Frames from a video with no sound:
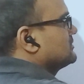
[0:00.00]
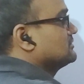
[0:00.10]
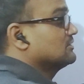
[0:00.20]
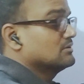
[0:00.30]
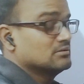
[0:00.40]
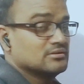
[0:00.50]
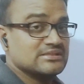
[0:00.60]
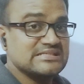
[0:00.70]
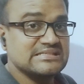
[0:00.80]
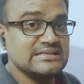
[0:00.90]
the
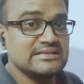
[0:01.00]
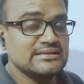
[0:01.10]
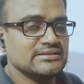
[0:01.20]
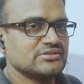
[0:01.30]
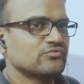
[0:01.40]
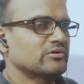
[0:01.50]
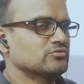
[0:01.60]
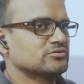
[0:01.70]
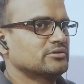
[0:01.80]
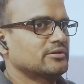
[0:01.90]
instantaneous
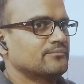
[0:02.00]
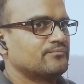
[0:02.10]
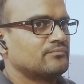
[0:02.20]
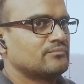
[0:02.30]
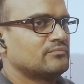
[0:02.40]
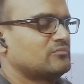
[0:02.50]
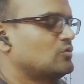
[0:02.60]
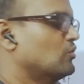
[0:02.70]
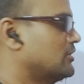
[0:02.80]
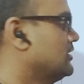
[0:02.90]
velocity.
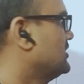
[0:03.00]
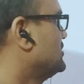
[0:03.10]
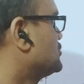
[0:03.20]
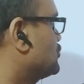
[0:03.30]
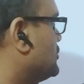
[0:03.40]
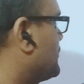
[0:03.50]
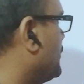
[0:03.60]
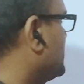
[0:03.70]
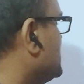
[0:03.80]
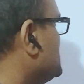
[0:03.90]
Okay, so the
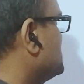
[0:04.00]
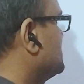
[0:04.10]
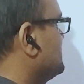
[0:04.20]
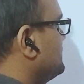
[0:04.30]
point is